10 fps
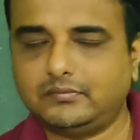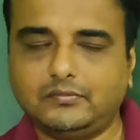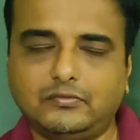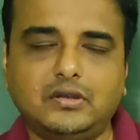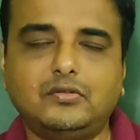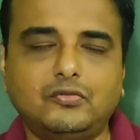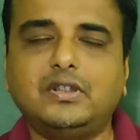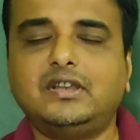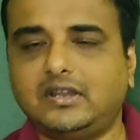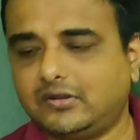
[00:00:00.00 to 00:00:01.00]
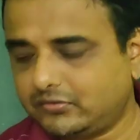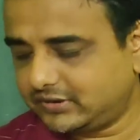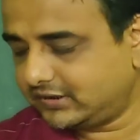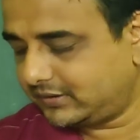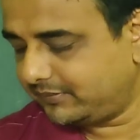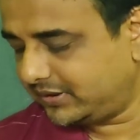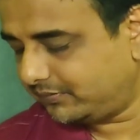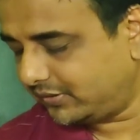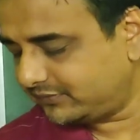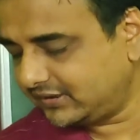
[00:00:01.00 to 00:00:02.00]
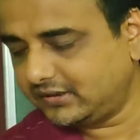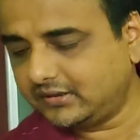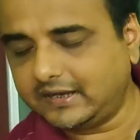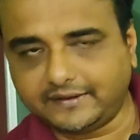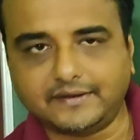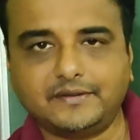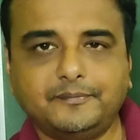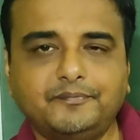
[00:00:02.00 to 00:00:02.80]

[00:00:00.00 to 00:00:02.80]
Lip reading: were nowhere near those epic poems in length.